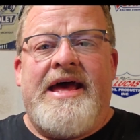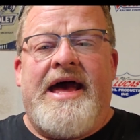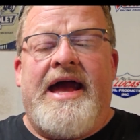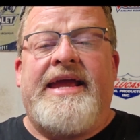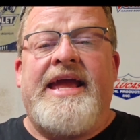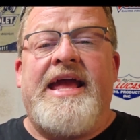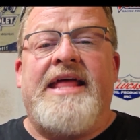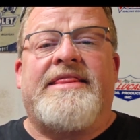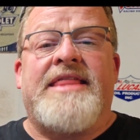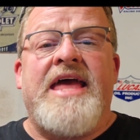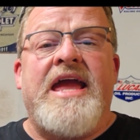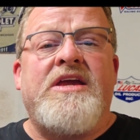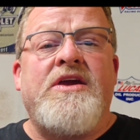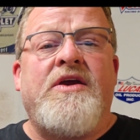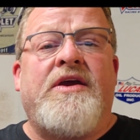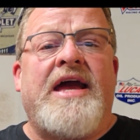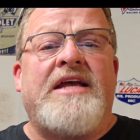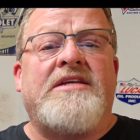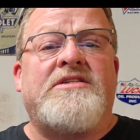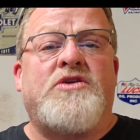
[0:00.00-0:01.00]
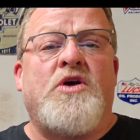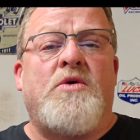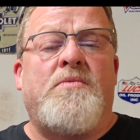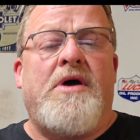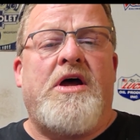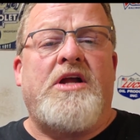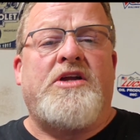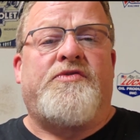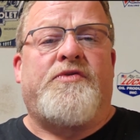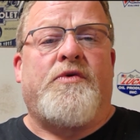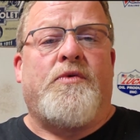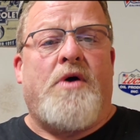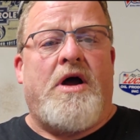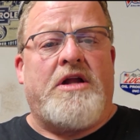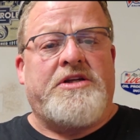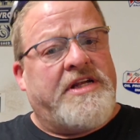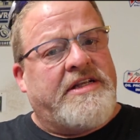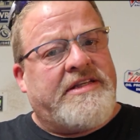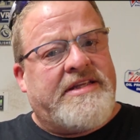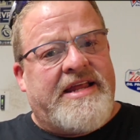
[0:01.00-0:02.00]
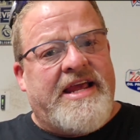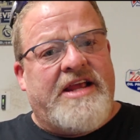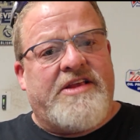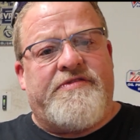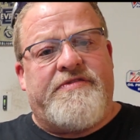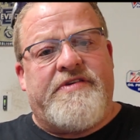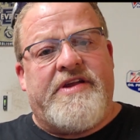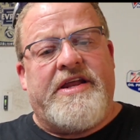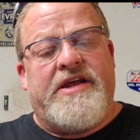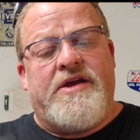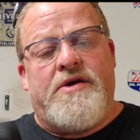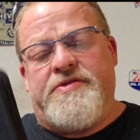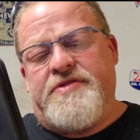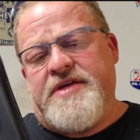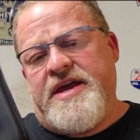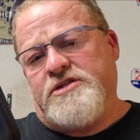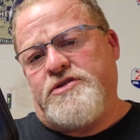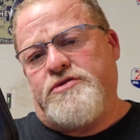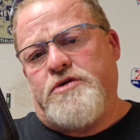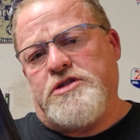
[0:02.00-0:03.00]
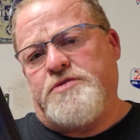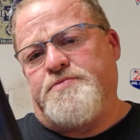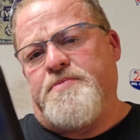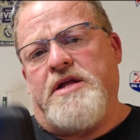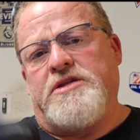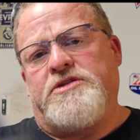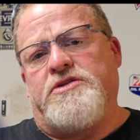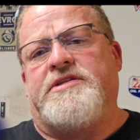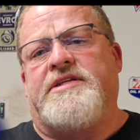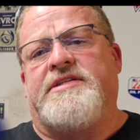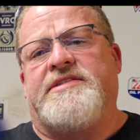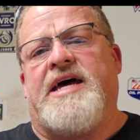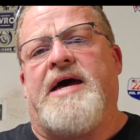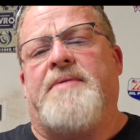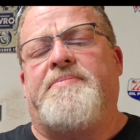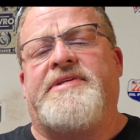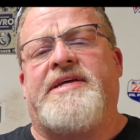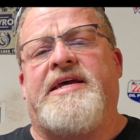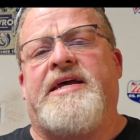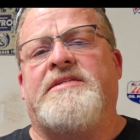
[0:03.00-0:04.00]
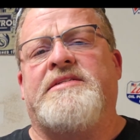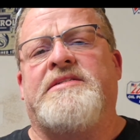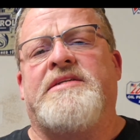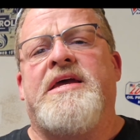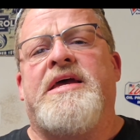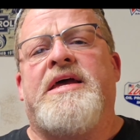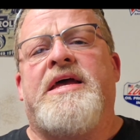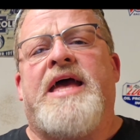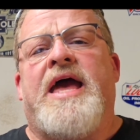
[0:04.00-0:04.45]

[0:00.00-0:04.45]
Again, thank you guys so much for watching today's video. Thanks to our sponsors at TOPTES.